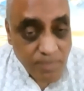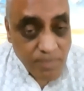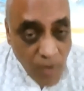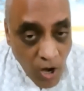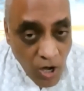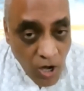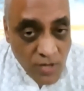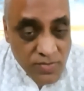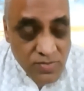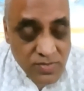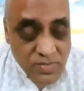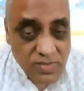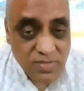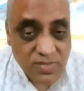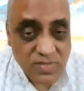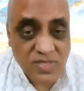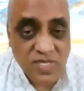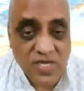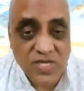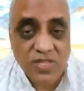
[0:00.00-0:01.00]
born,
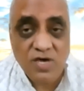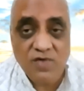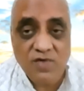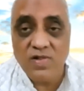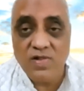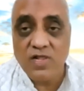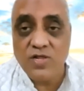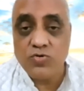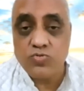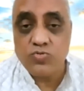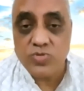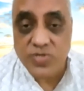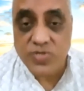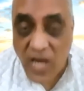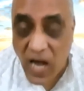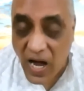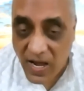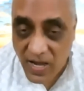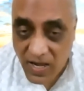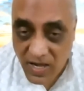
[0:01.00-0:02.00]
neither will you
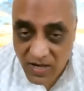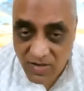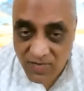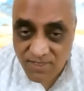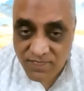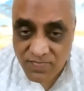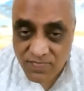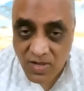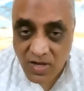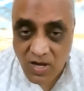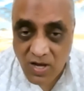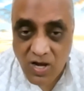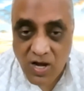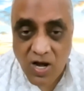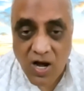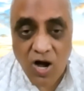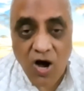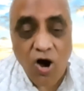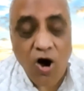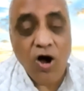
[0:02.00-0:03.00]
die.
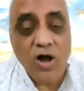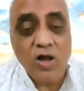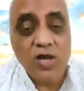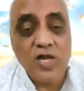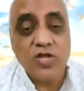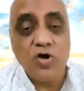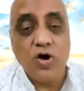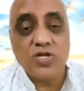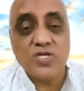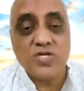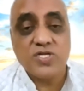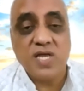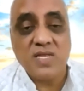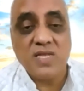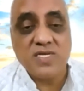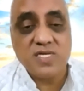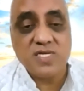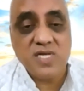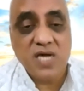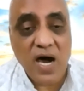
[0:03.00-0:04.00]
All your
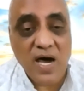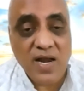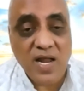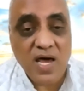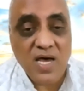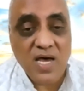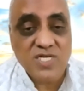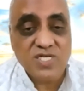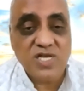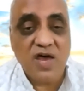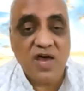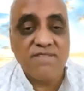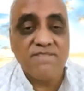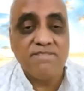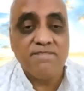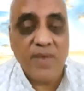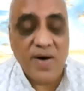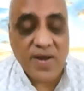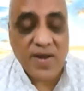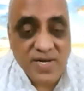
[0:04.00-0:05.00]
sanskaras have
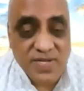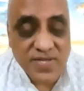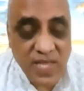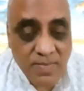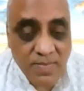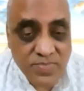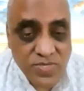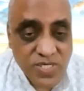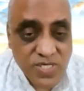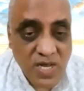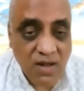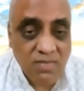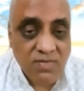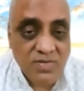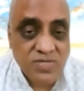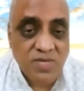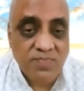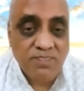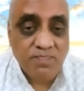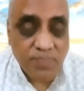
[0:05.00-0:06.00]
buried
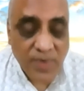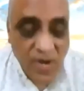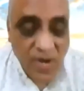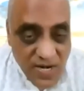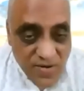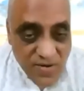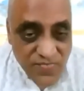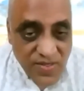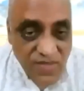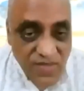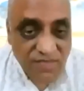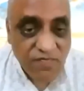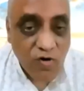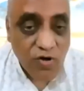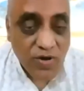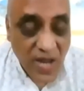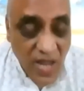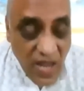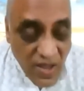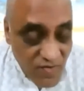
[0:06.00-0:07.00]
themselves in Prakriti
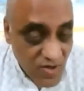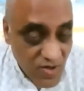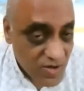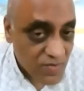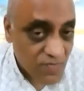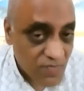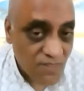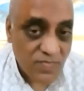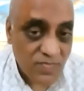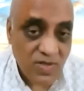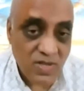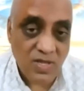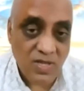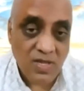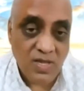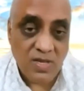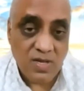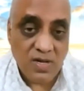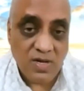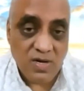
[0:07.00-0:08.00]
forever.
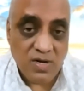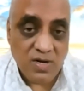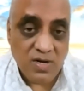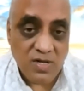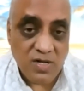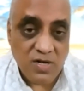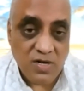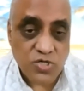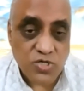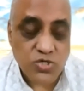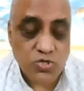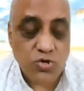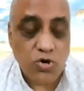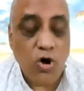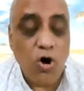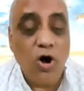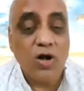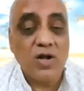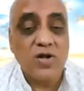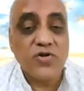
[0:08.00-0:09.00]
So
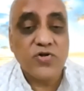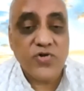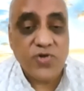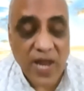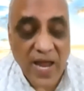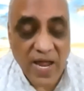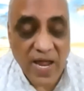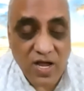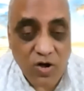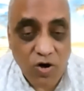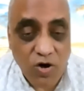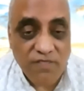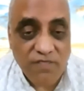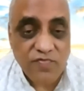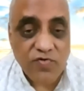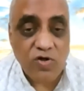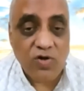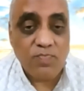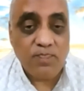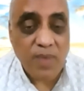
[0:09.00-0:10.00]
all track
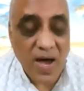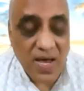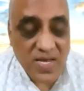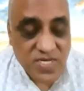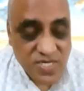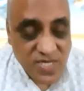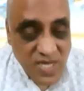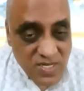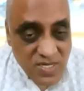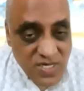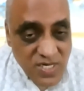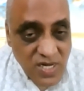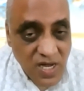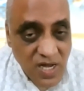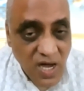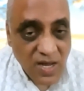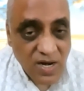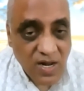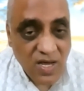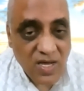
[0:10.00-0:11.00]
of your past
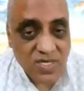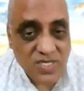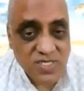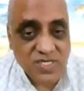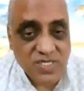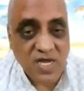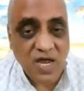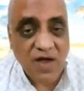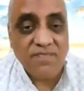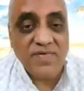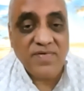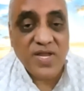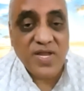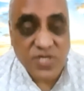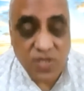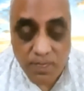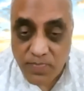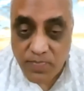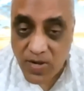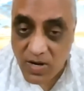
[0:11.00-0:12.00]
sanskaras have
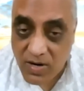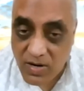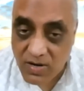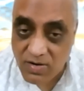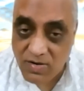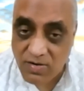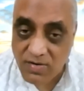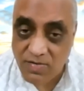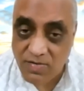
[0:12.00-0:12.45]
disappeared.